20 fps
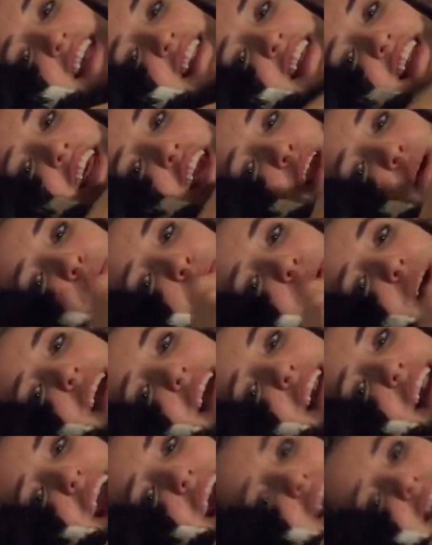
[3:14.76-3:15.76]
but and then he
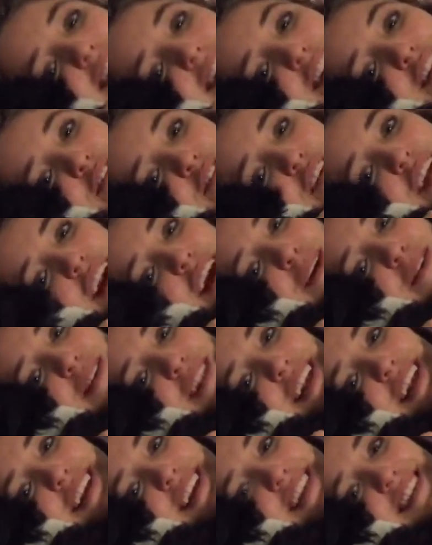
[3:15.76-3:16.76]
reenacted the video
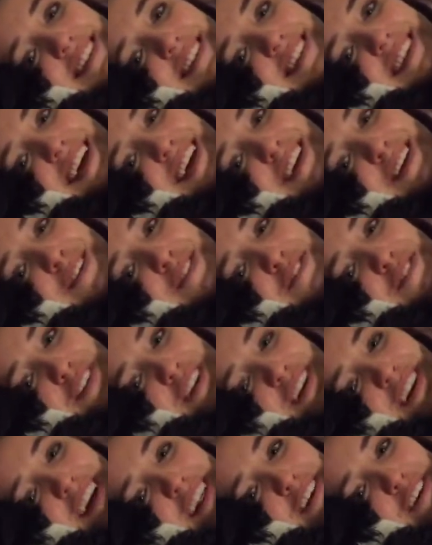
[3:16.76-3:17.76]
and then continued
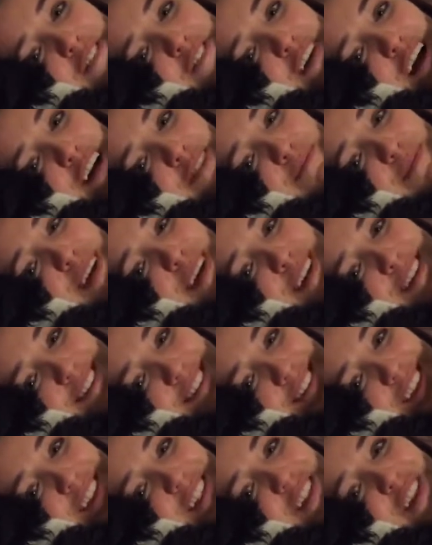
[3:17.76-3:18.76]
for another five
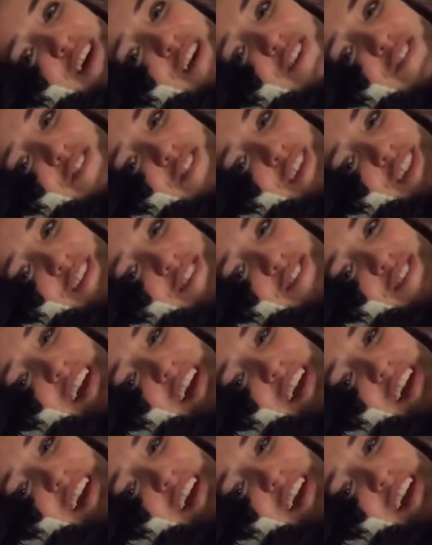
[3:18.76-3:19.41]
minutes to look for the